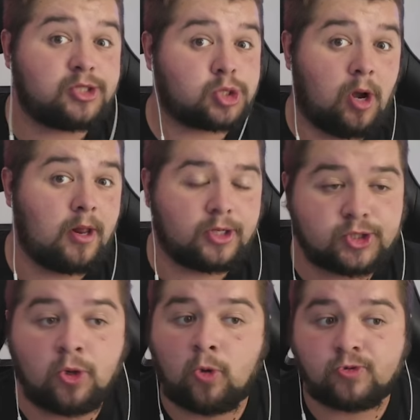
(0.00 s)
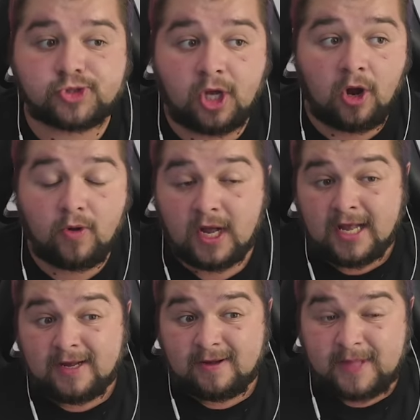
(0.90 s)
struggle at all. So
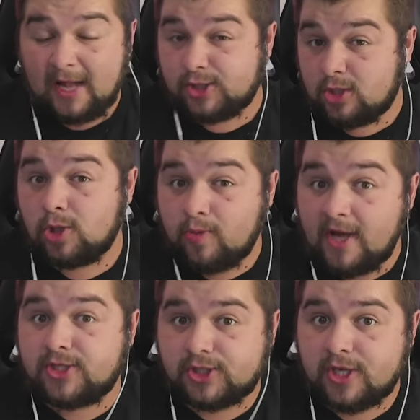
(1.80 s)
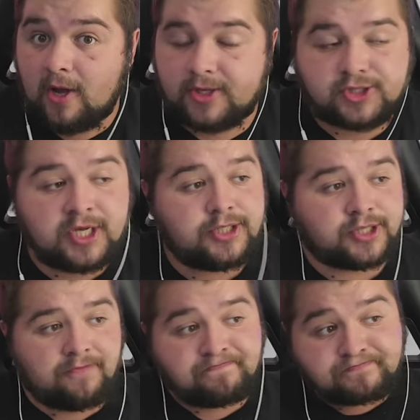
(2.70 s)
that's a good way to start the
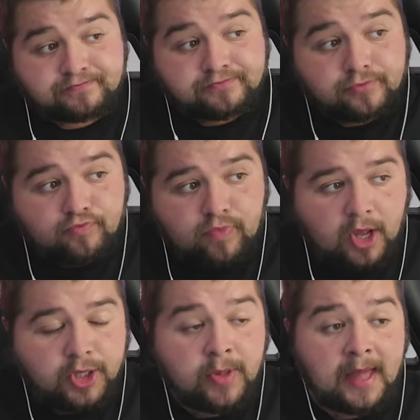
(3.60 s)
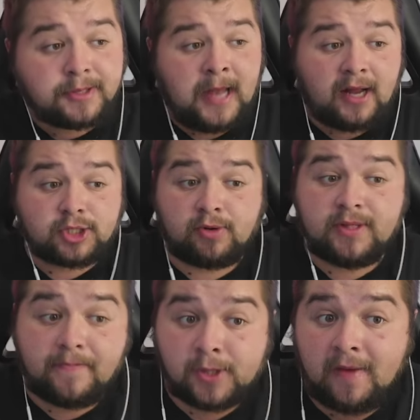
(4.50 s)
season. You then factor in
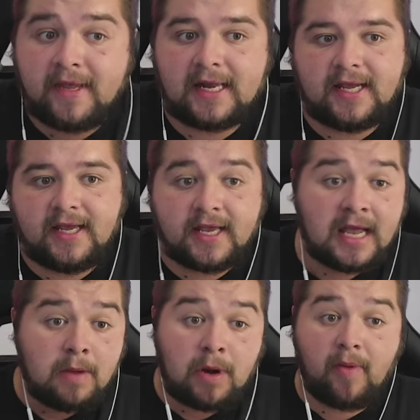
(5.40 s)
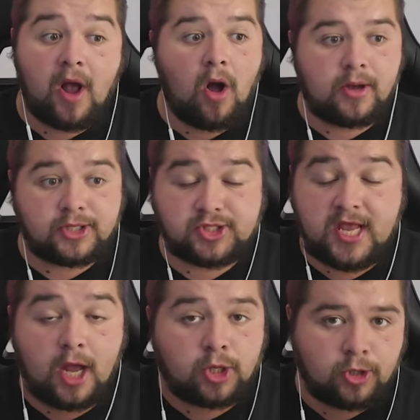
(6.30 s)
the Premier League, where we are going to see
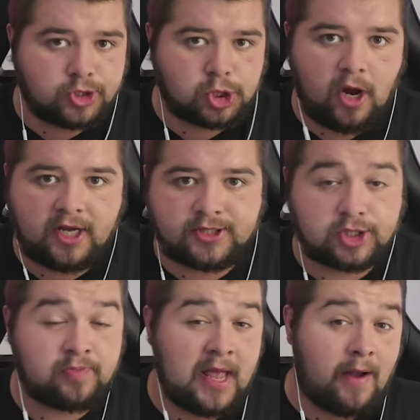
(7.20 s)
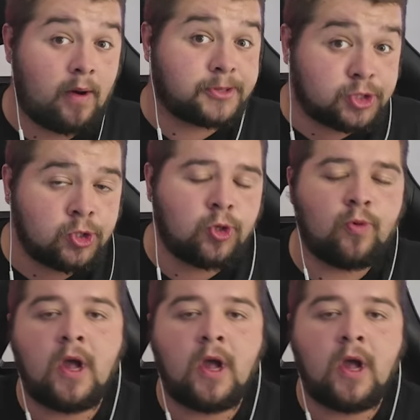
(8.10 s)
a good striker display out of two